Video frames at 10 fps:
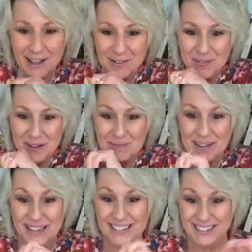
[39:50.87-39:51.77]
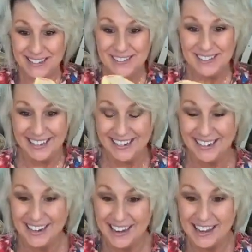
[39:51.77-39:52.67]
so we'll be
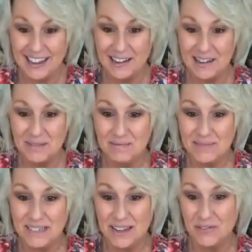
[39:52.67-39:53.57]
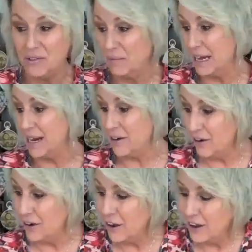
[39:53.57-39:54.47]
using um, stuff from in
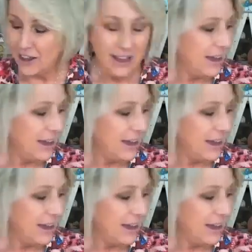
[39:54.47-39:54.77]
here